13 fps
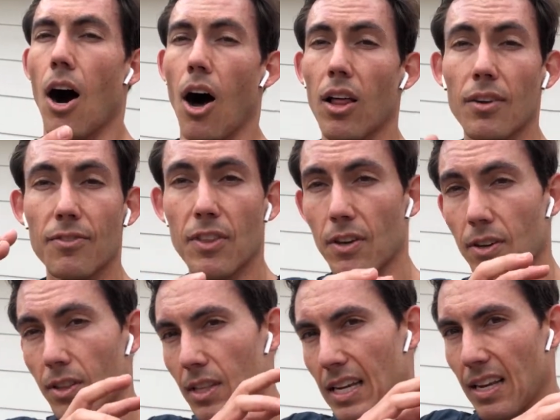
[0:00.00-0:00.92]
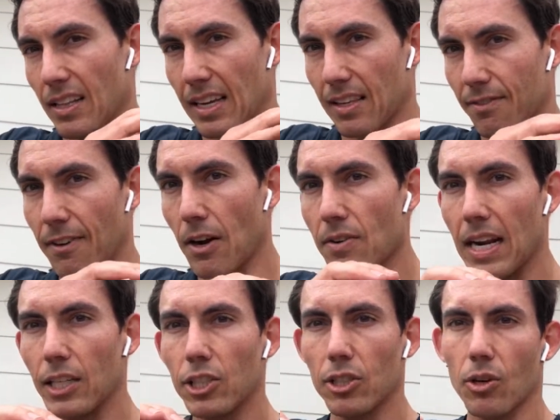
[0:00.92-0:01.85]
all of the like the
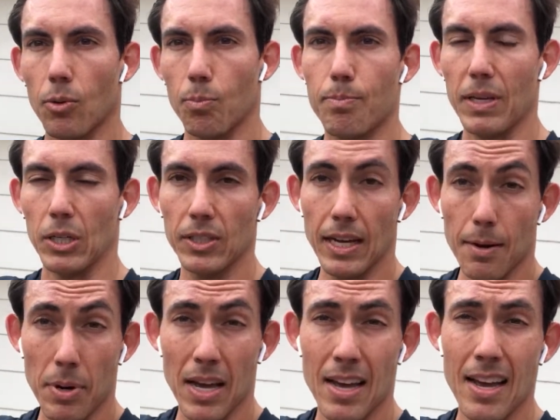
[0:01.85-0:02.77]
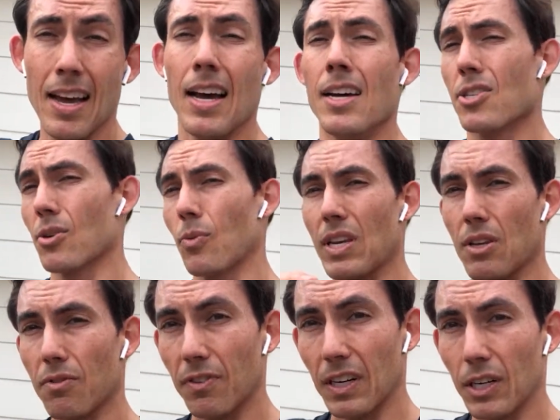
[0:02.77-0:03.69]
foundational buildup, so that when
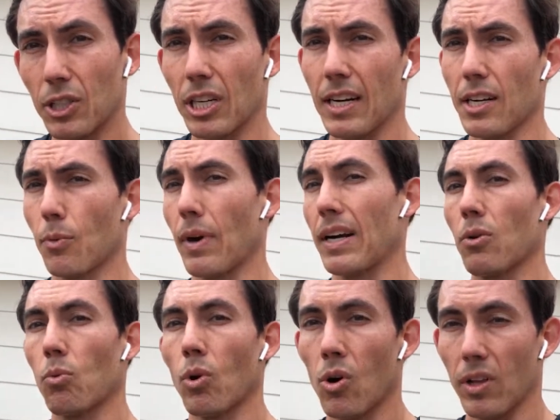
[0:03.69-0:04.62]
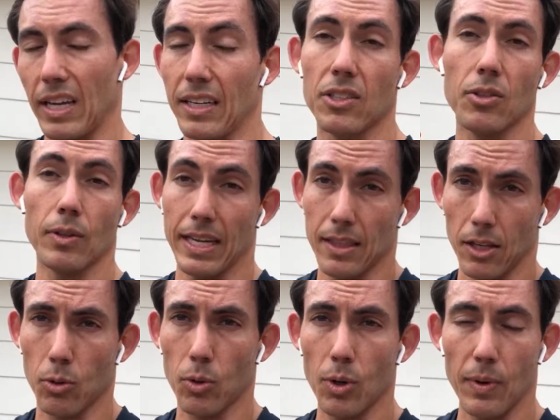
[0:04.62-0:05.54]
you finish it, you're ready to roll into like
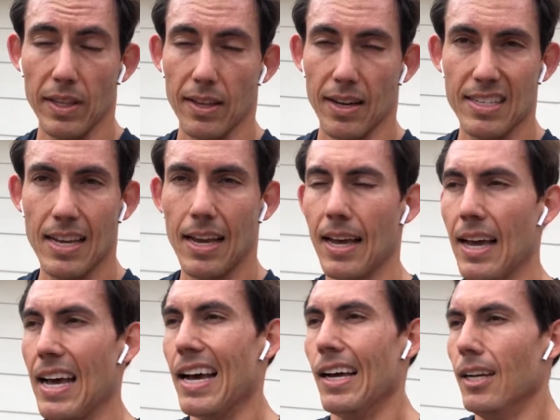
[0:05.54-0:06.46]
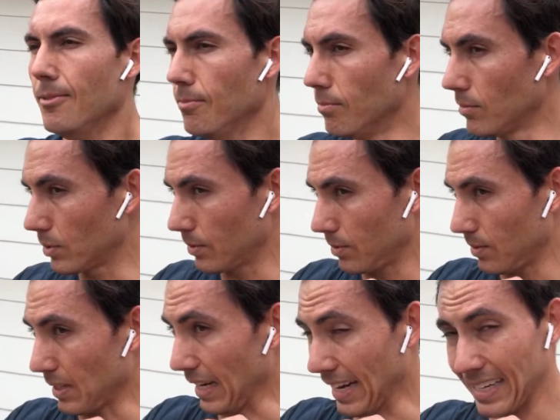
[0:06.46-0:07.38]
the crew with us
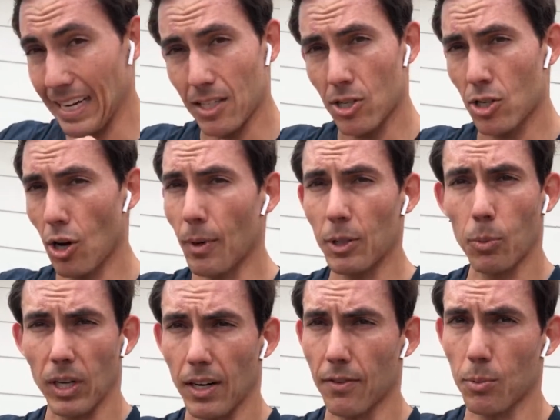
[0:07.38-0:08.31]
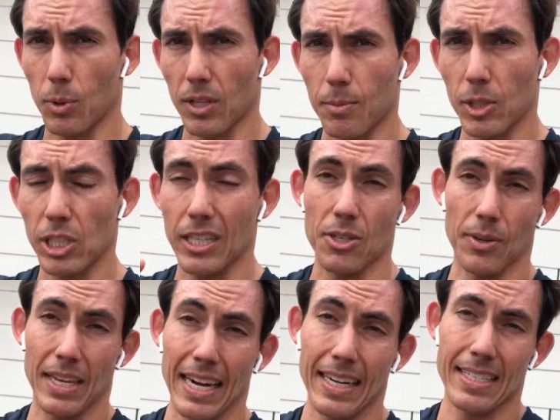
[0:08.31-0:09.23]
and get so much more comfortable on the machine.
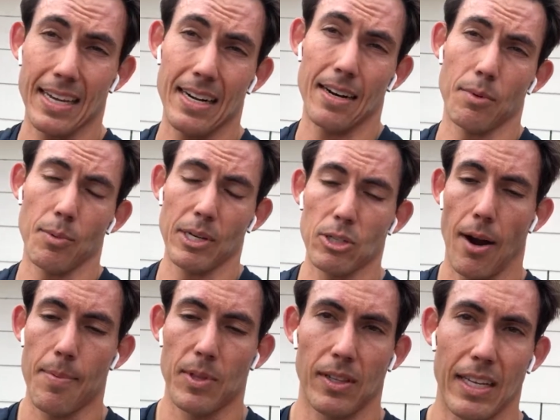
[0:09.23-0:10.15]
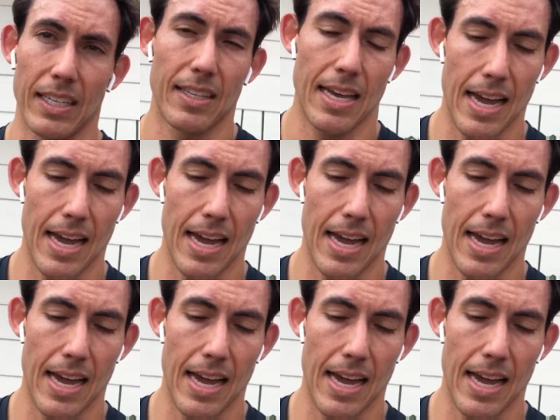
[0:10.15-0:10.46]
So get excited. I'm going to be dropping the link